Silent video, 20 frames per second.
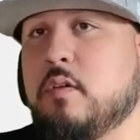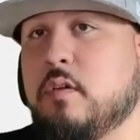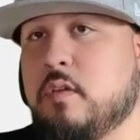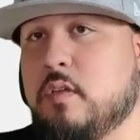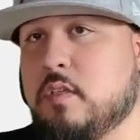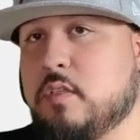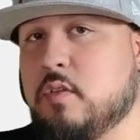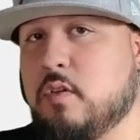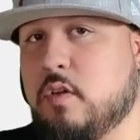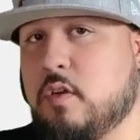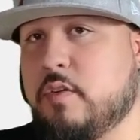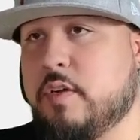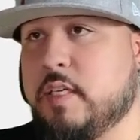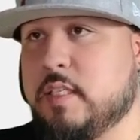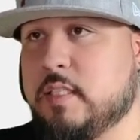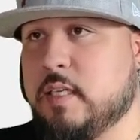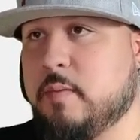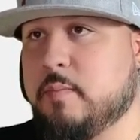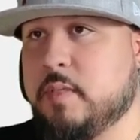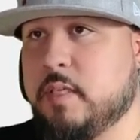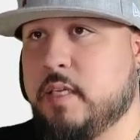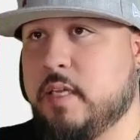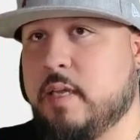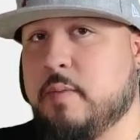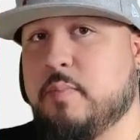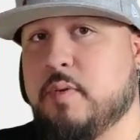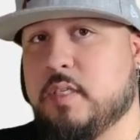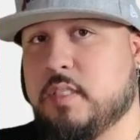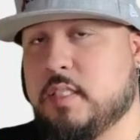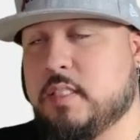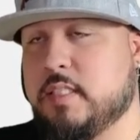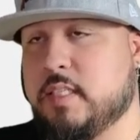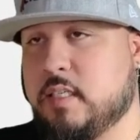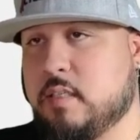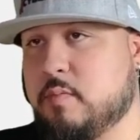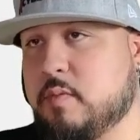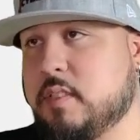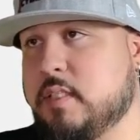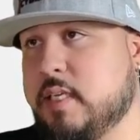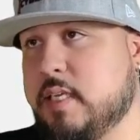is ordering something, it puts a
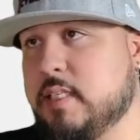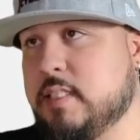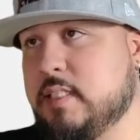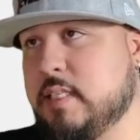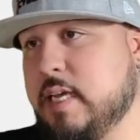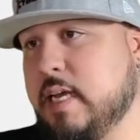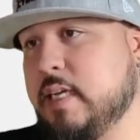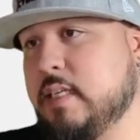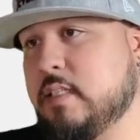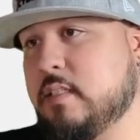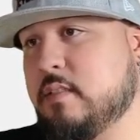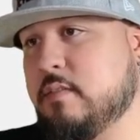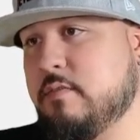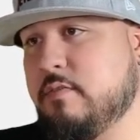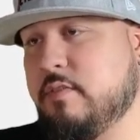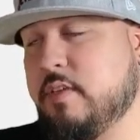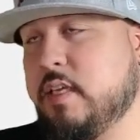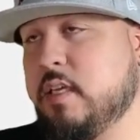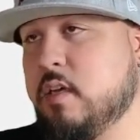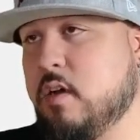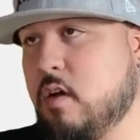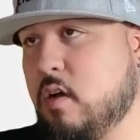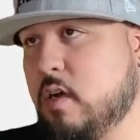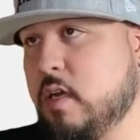6% tax fee on